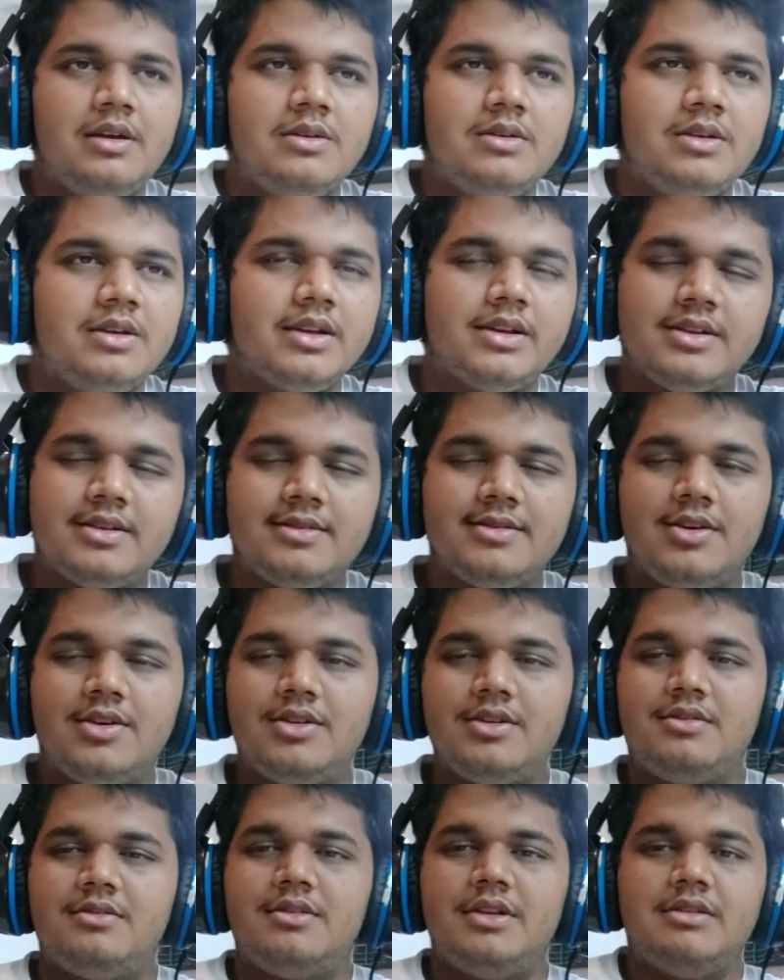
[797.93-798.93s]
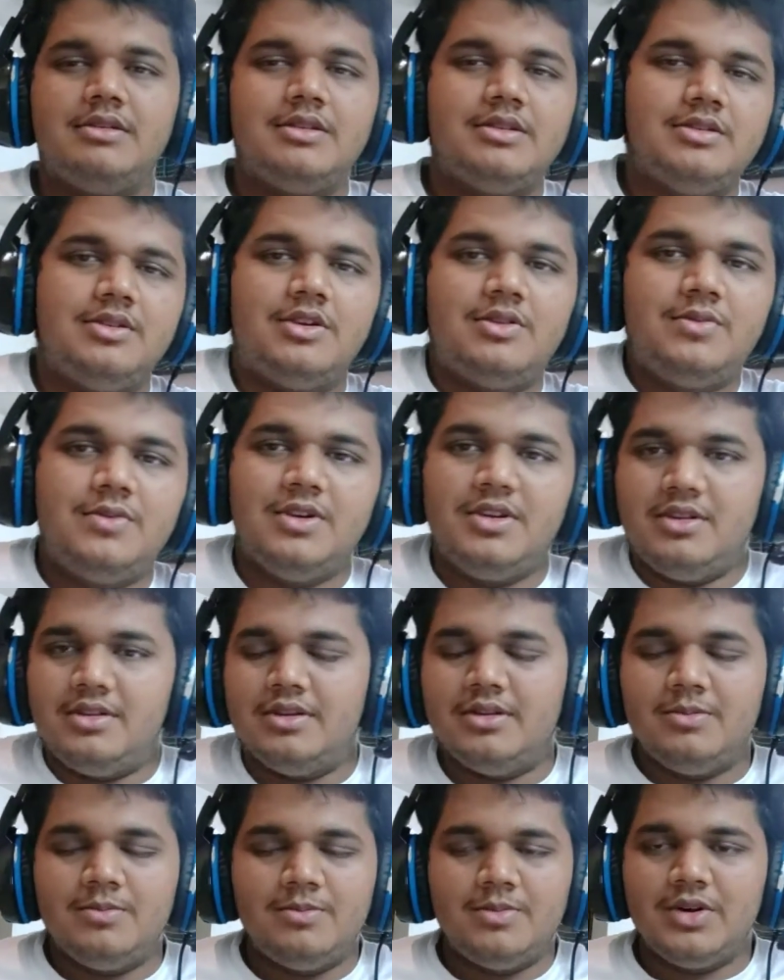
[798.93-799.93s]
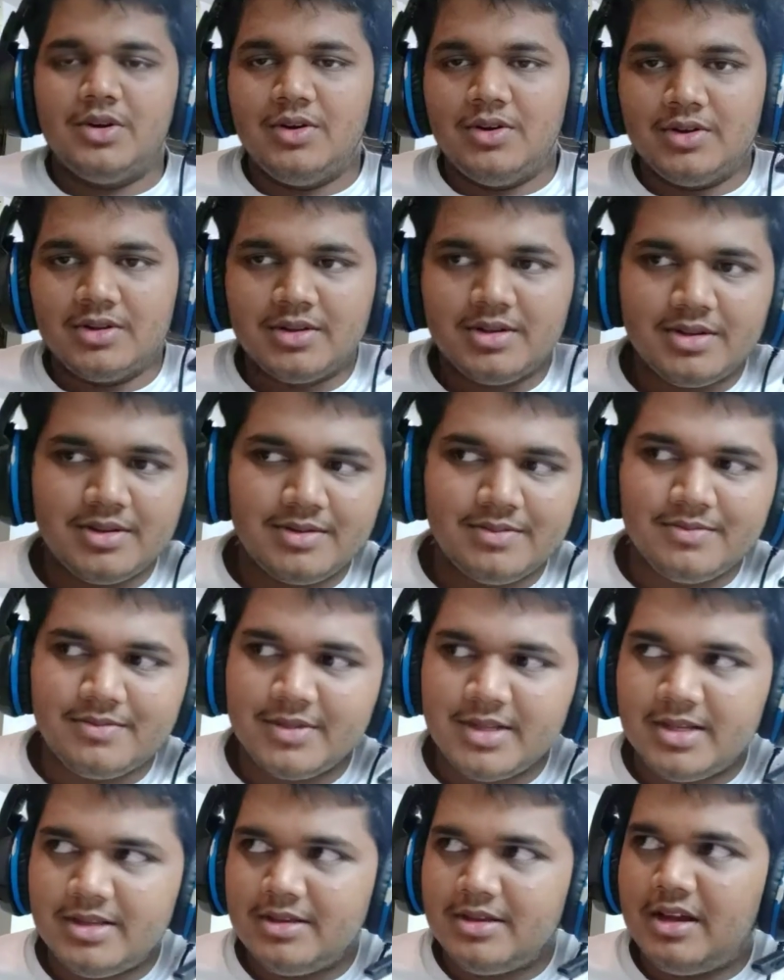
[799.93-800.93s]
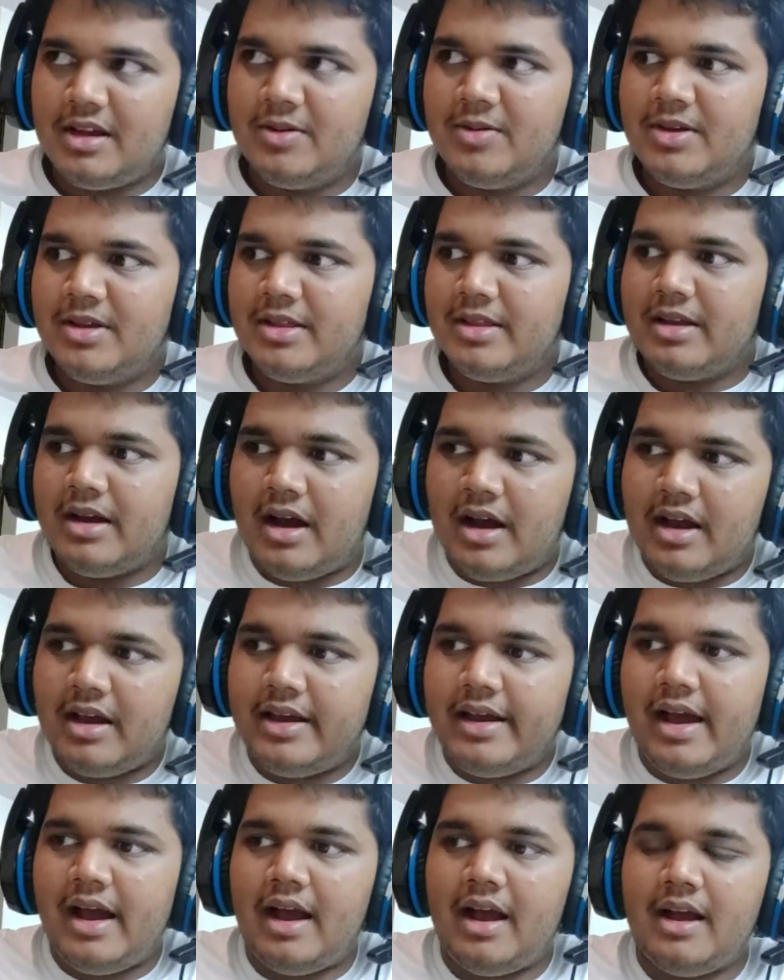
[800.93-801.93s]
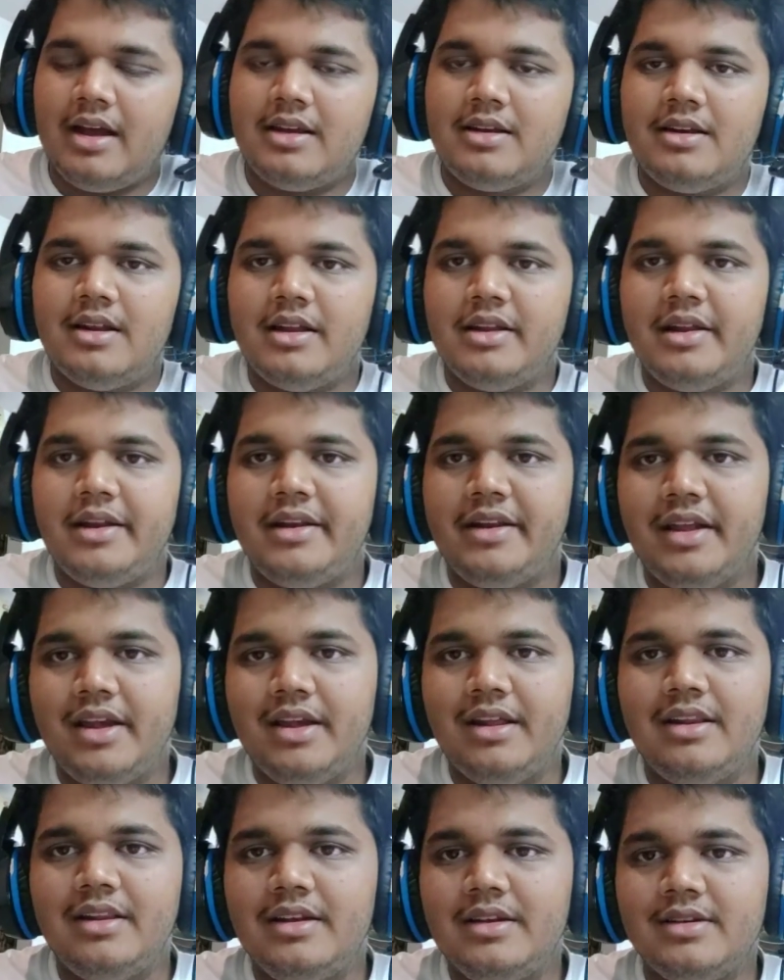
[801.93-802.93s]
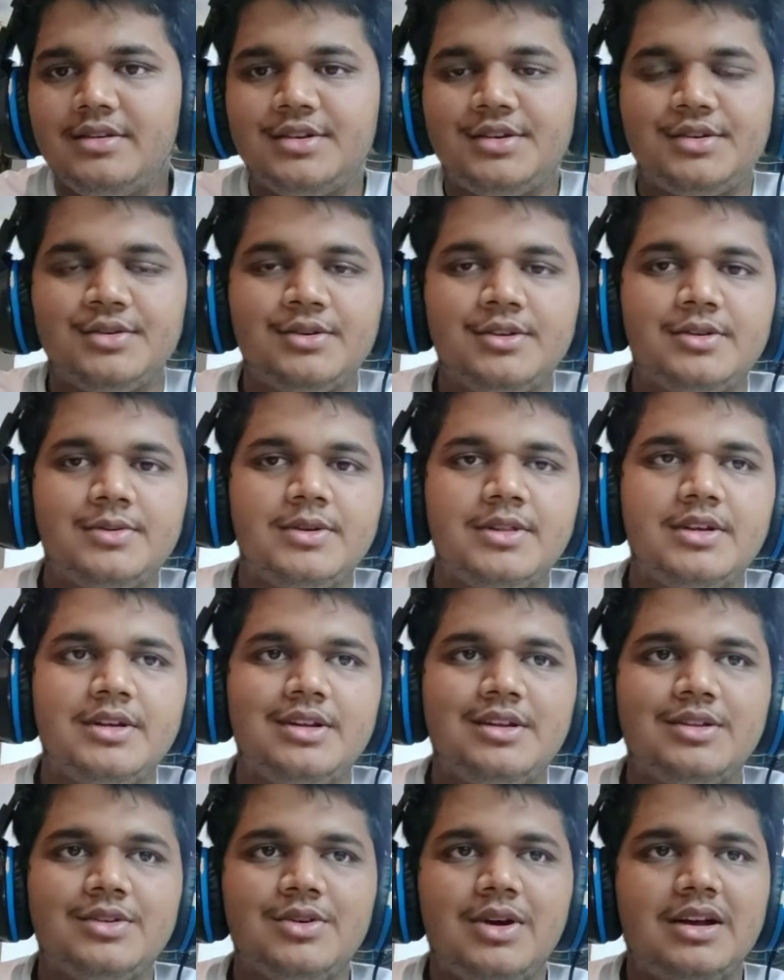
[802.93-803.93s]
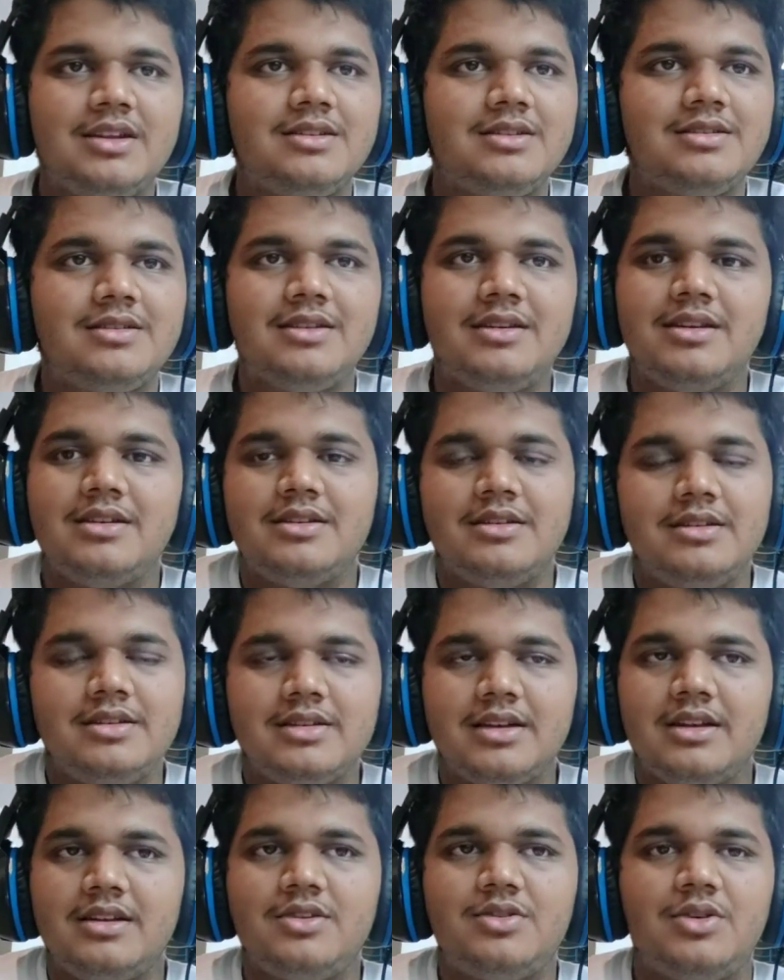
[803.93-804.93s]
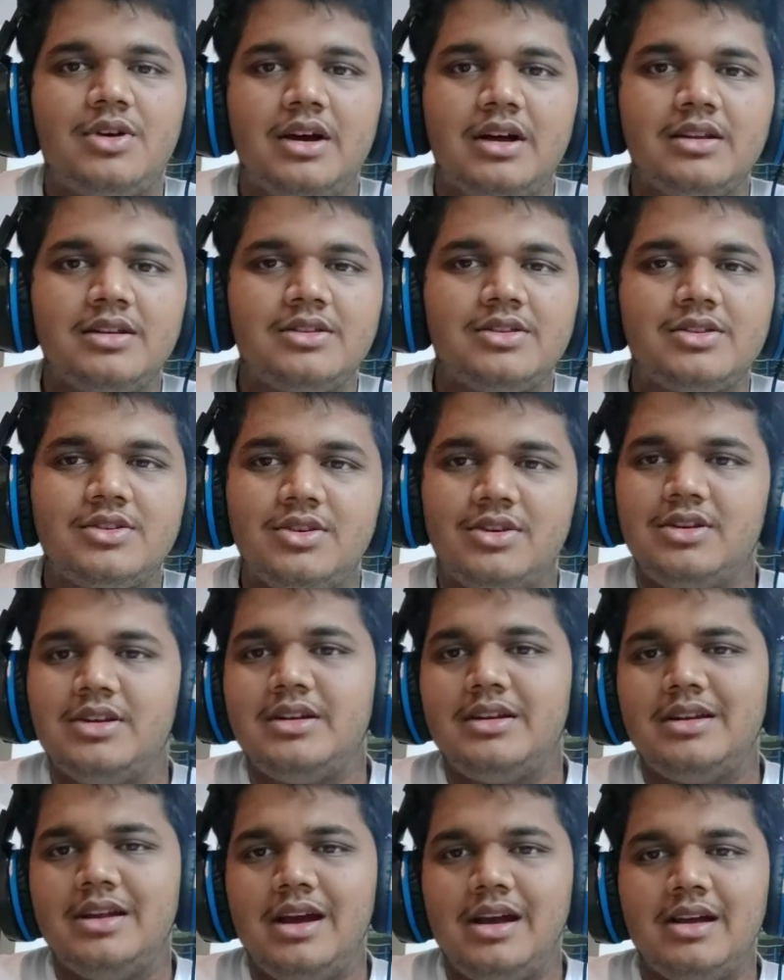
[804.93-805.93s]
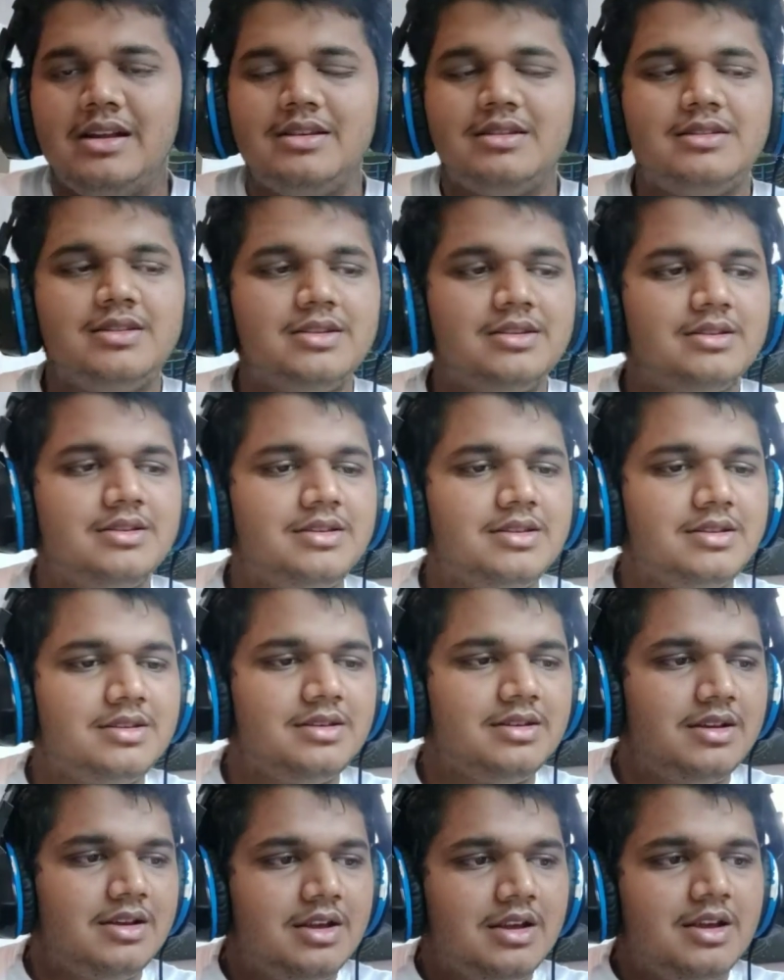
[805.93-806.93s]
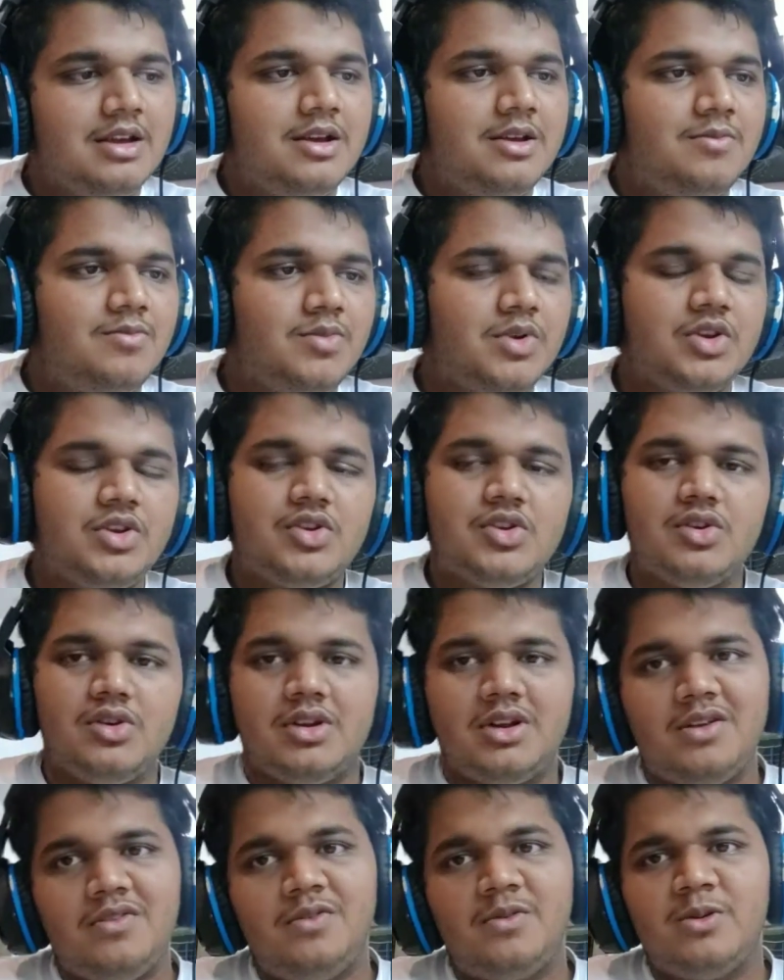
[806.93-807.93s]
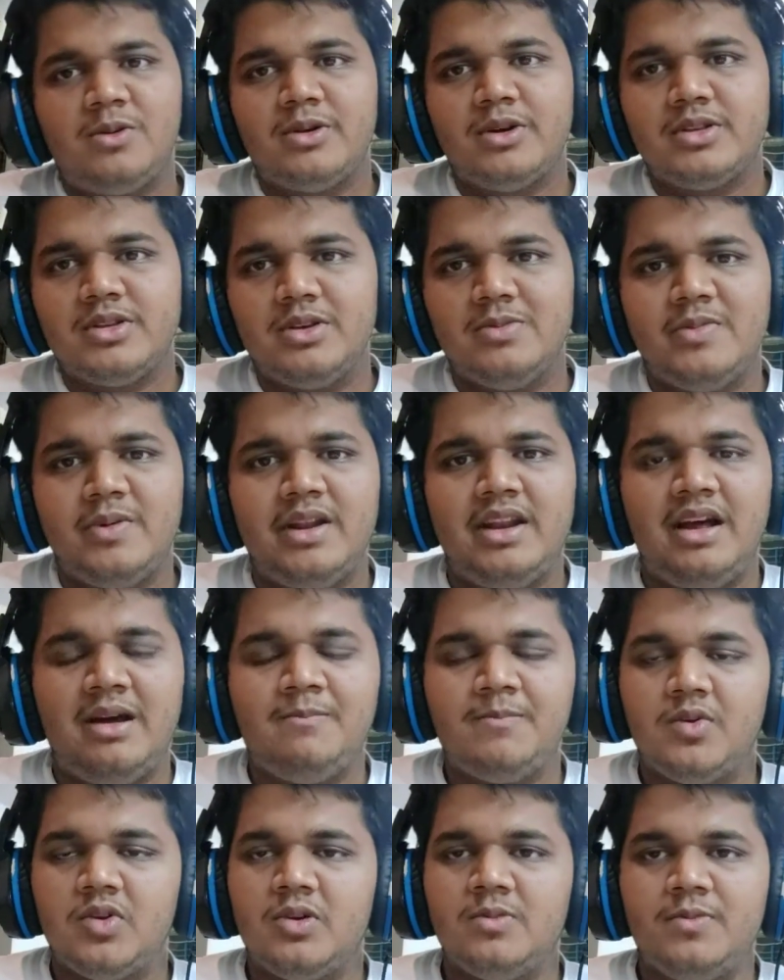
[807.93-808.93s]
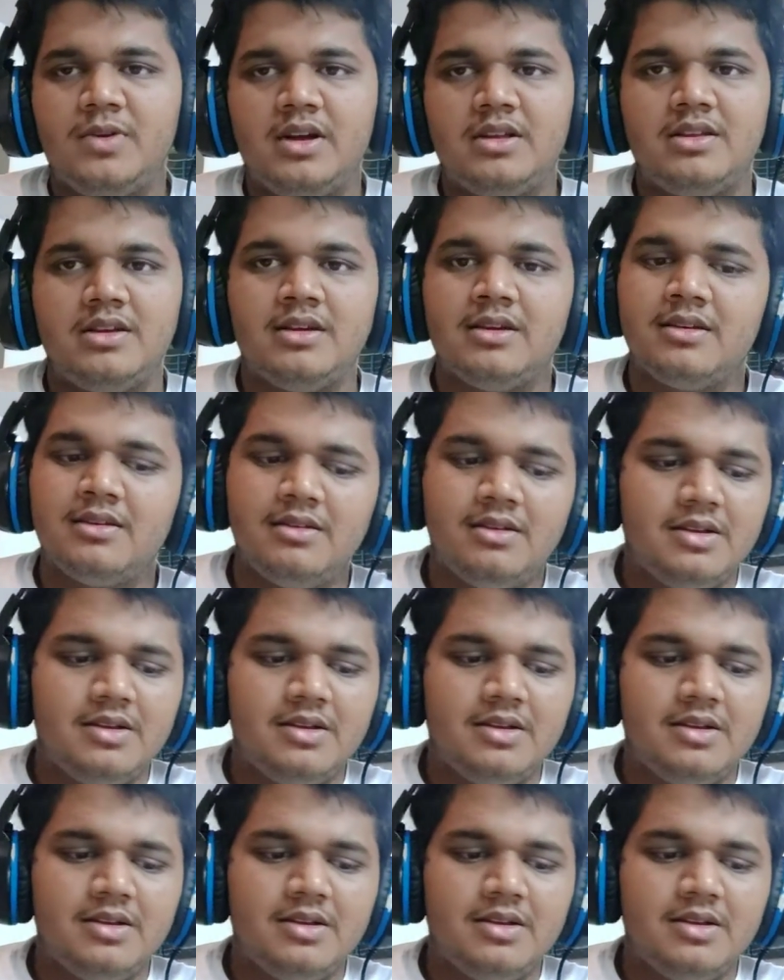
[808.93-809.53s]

it is not worth it, because I mean I had daily issues with it, so I just decided to uninstall it and just make sure I focus on my laptop ka thing.